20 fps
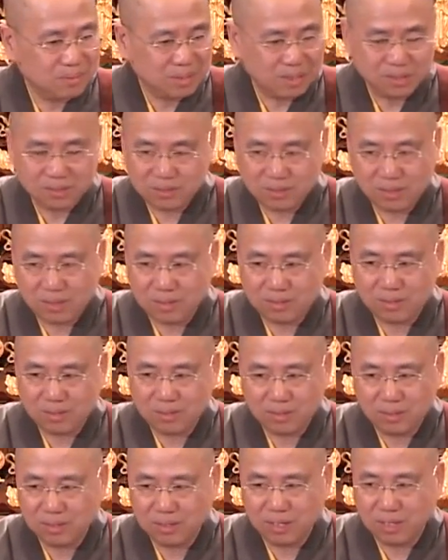
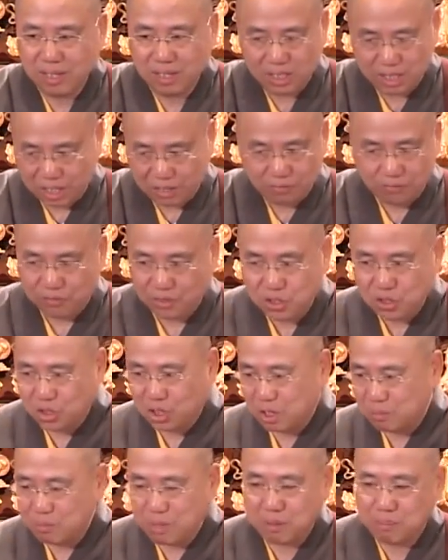it's
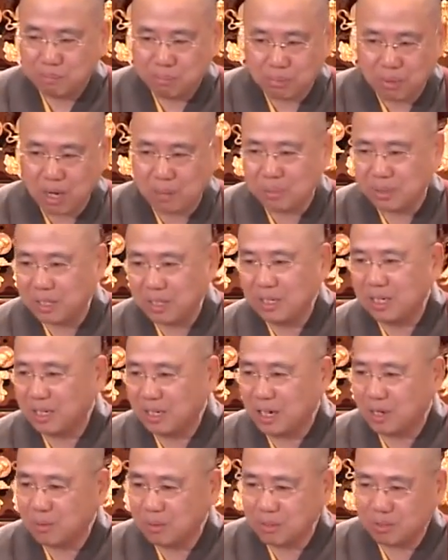infringing on my property,
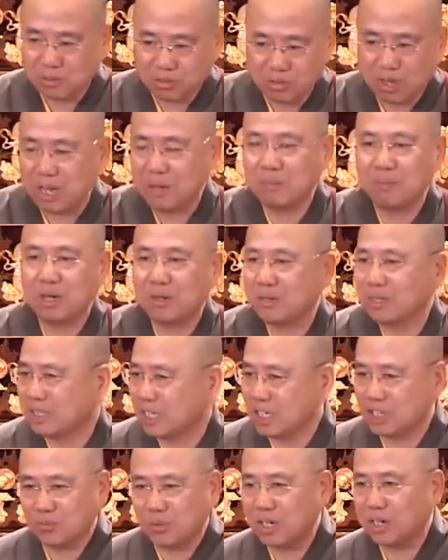and I want to drive him out and
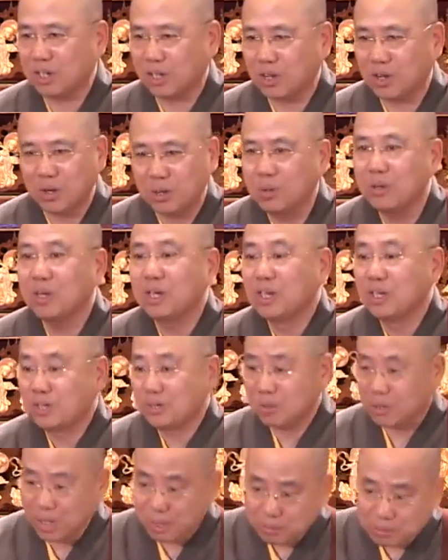doesn't want to go,
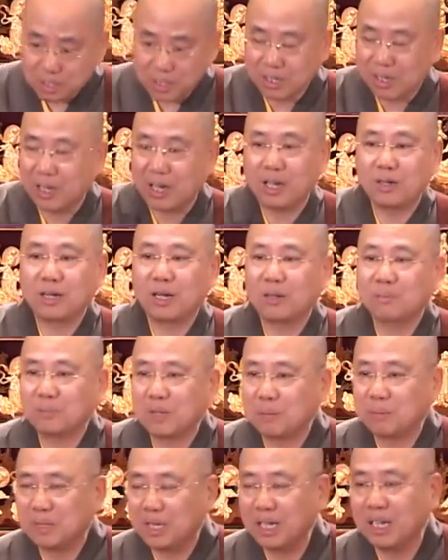so
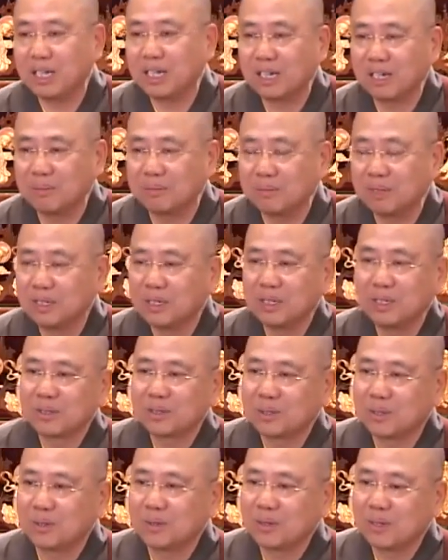I'm hitting him.
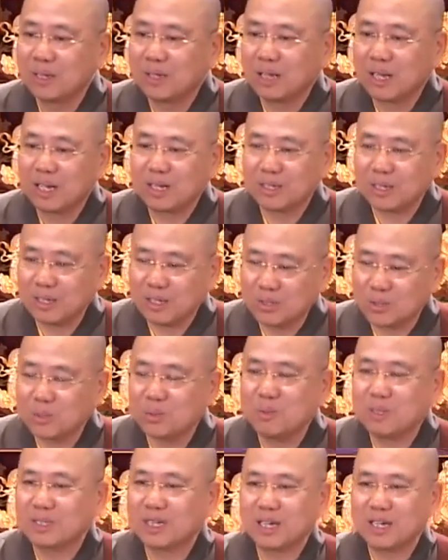So
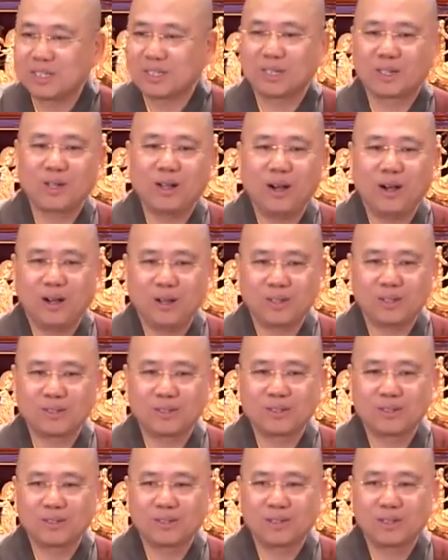assuming that is a
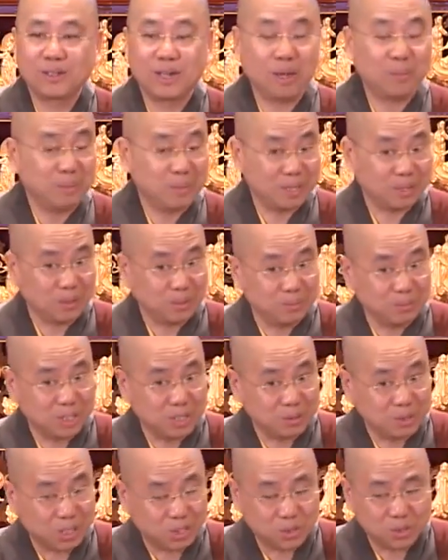cause, I'm
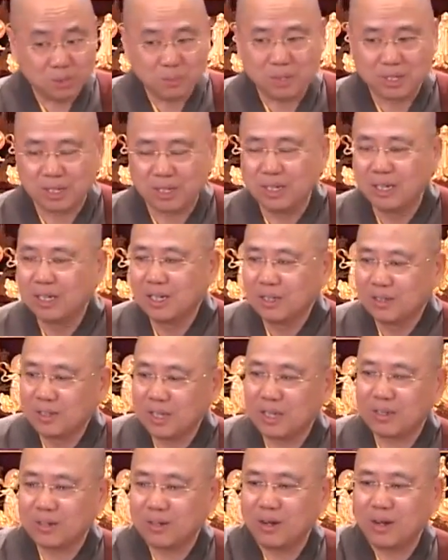just assuming it.
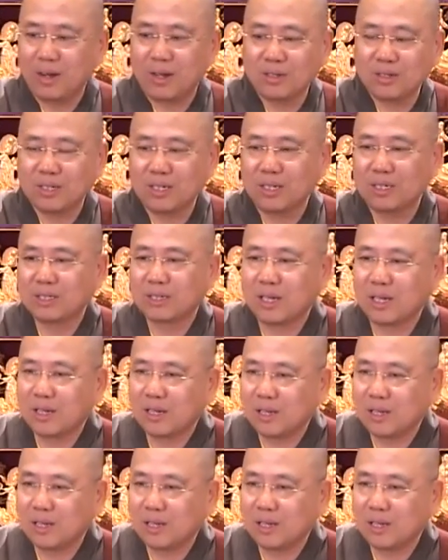That cause